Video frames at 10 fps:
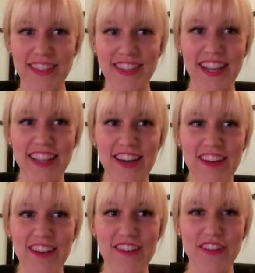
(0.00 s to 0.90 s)

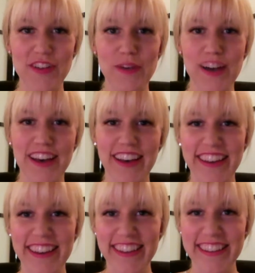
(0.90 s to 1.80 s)
Hello,
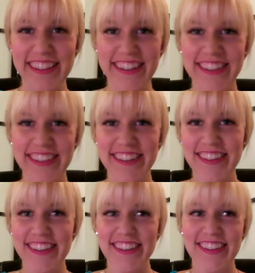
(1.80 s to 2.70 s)
everyone.
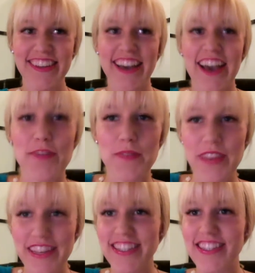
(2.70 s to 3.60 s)
I hope
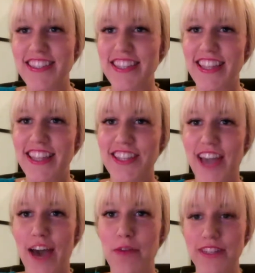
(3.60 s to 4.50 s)
you guys can see the
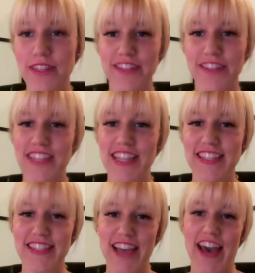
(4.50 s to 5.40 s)
chat window to the
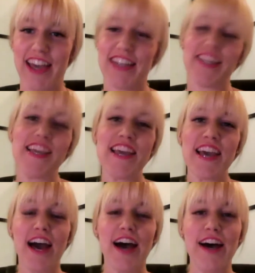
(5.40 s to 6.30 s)
side.
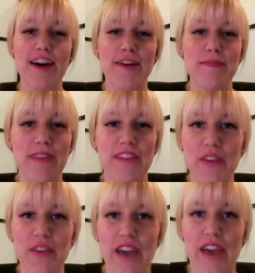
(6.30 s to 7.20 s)
If
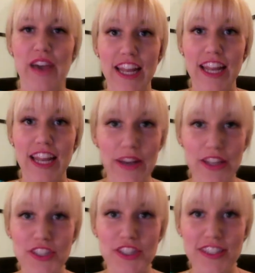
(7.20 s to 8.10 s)
you have any
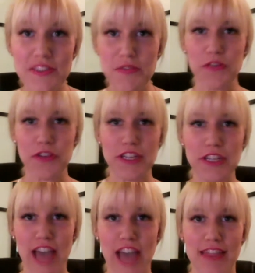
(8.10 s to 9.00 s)
questions, feel free to
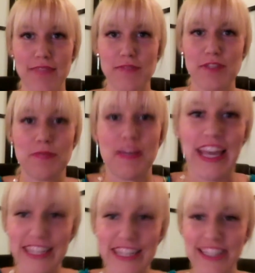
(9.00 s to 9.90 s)
chat them to me
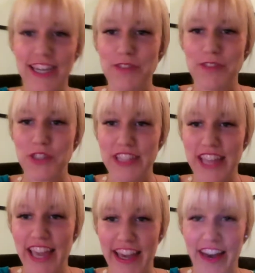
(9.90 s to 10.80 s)
at any time during the
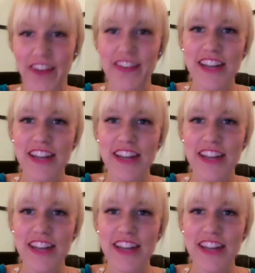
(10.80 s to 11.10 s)
Hangout.